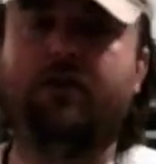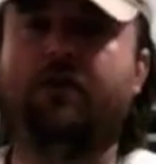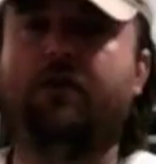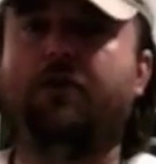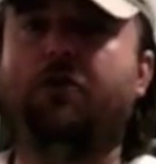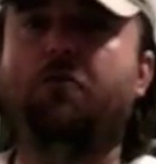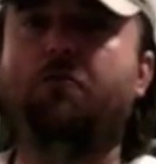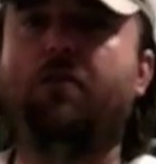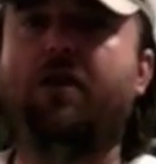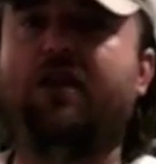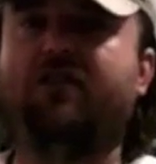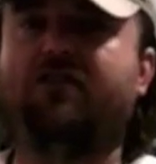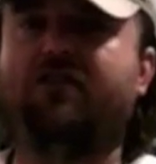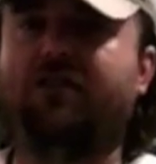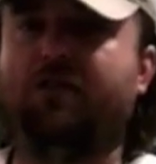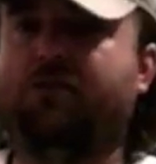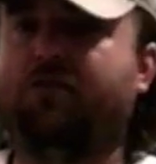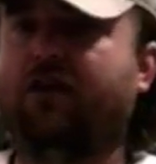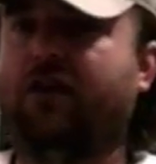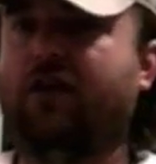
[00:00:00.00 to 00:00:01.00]
you
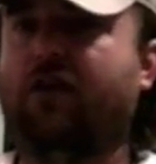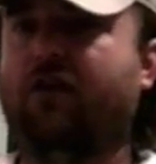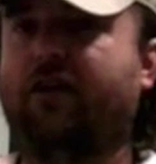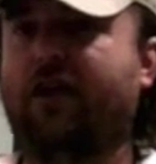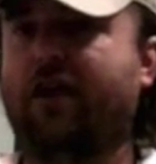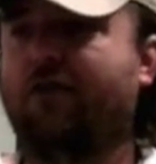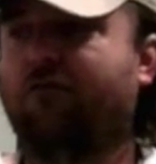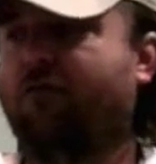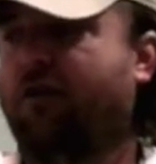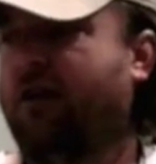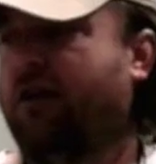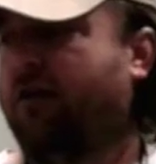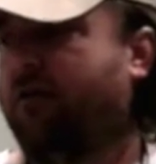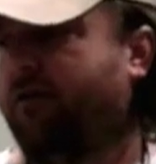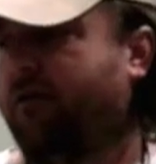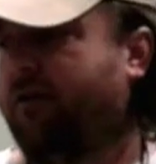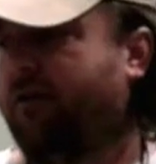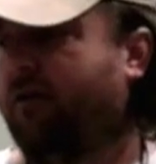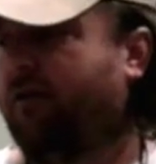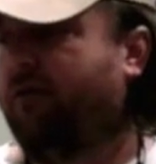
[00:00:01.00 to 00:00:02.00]
basically play on every
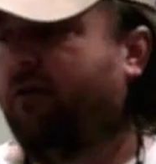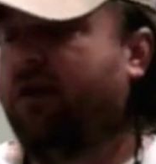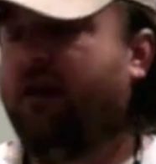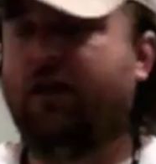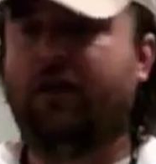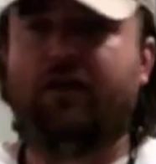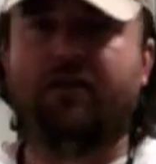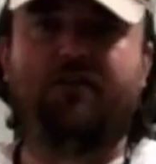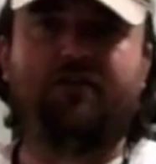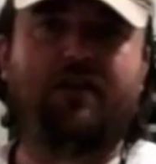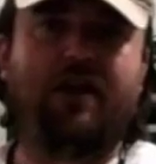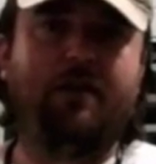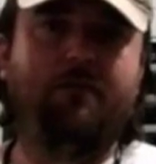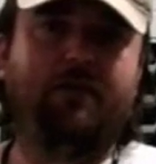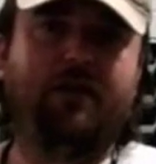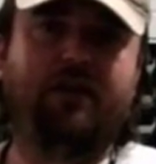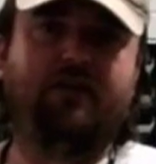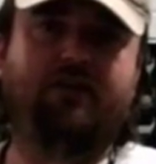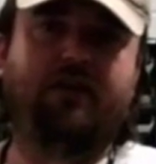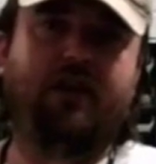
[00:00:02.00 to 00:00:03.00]
other note. Same
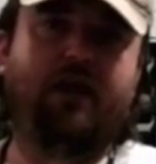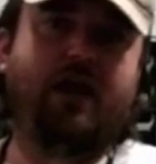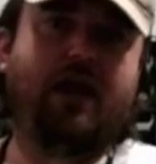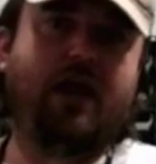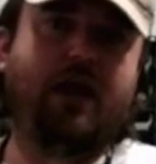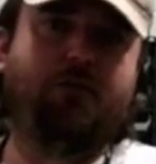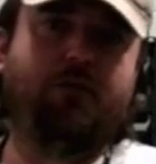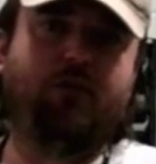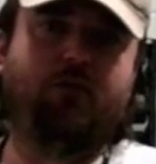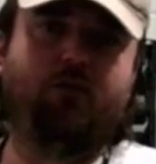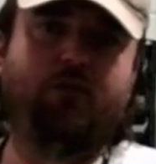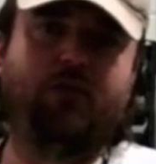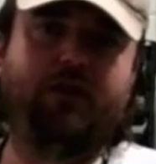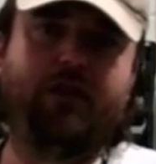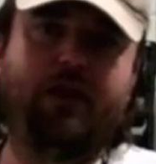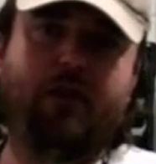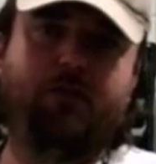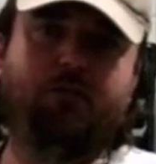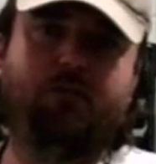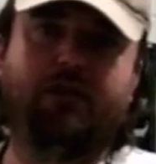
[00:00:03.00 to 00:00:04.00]
thing's going to happen when
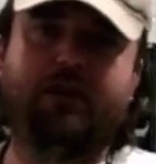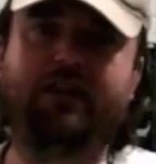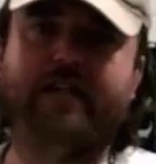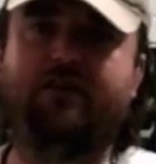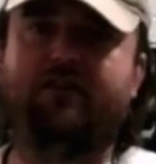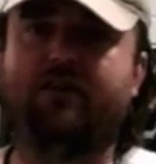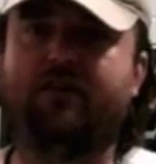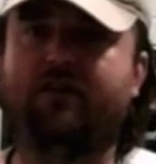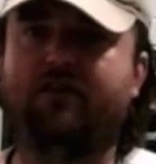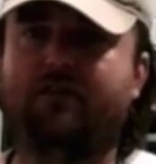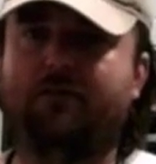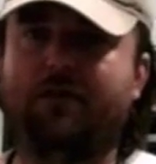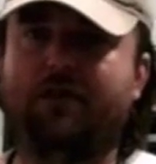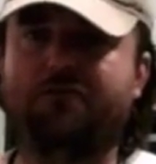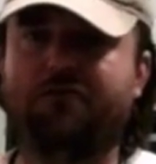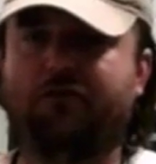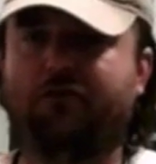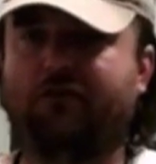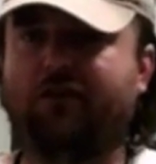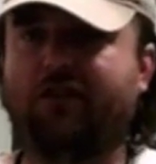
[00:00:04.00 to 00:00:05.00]
that bleeds into
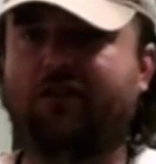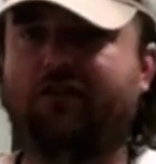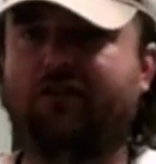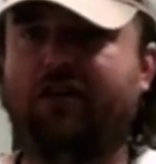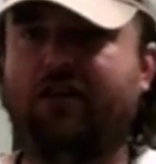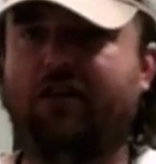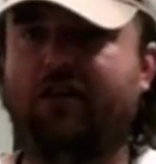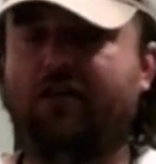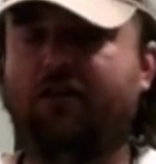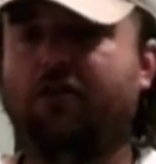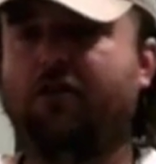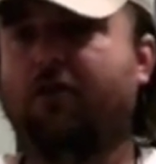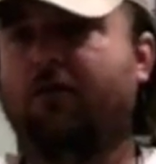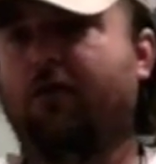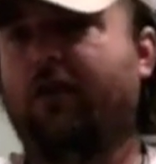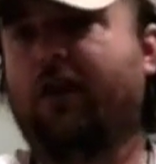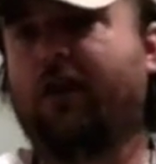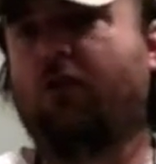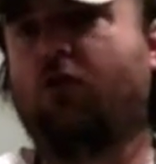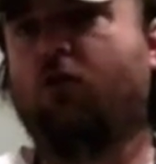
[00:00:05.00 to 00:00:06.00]
measure 16 and you go
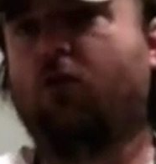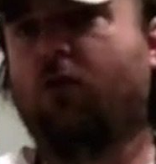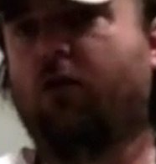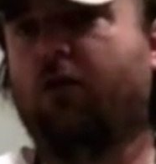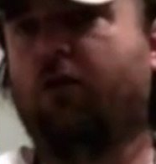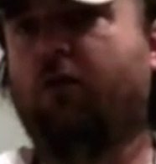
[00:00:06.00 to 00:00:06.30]
to that quarter